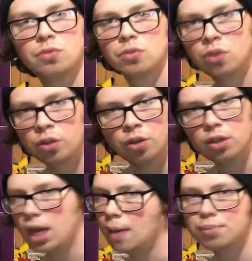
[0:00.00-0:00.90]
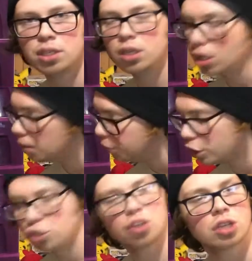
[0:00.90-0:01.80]
there are good games in here, but
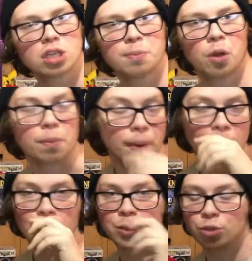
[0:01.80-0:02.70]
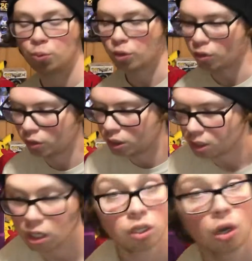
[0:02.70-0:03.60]
it's just a smaller pile, so we're going to
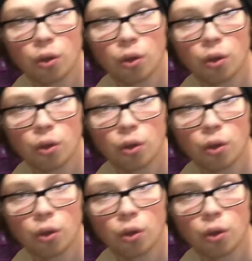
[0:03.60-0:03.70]
go